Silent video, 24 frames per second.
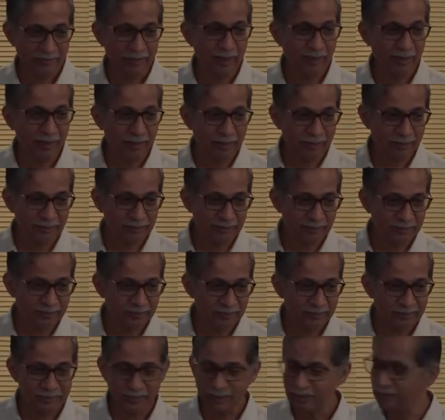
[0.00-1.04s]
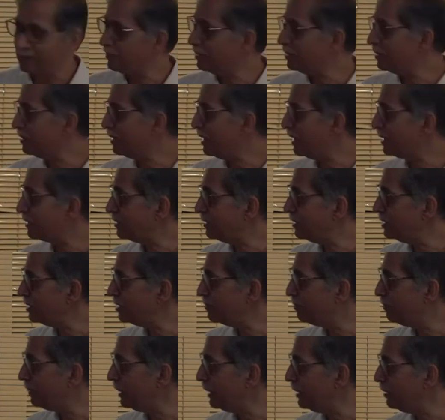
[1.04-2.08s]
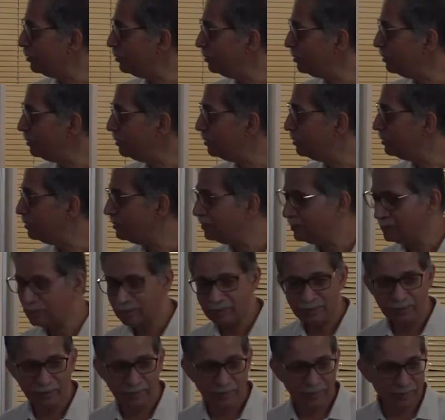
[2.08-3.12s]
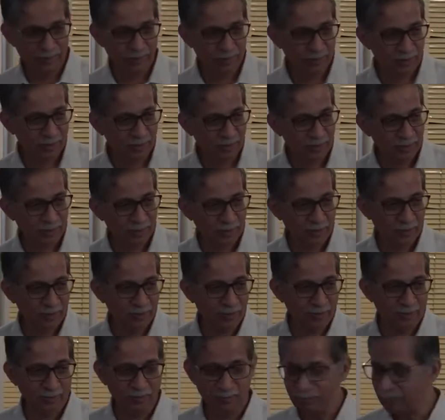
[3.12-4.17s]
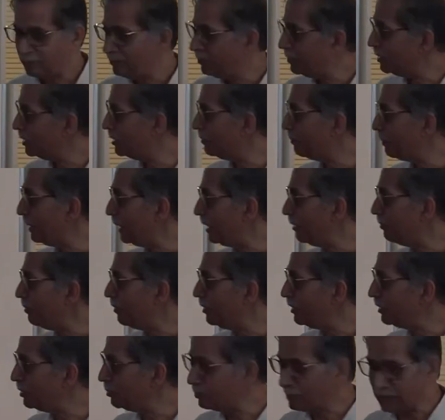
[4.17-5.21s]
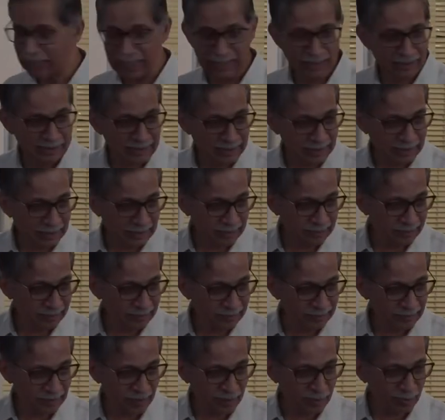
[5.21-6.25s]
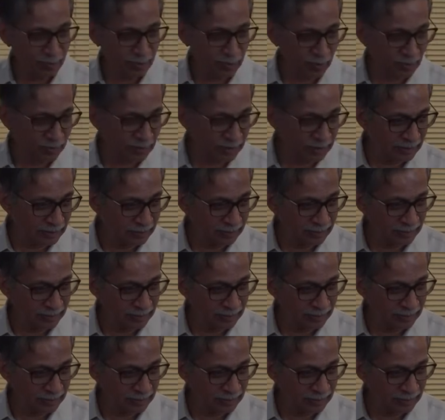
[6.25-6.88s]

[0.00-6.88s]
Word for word: Huh? This reaction is P2? This is P2 by 2. This is PD by 2, guaranteed? Can you prove it?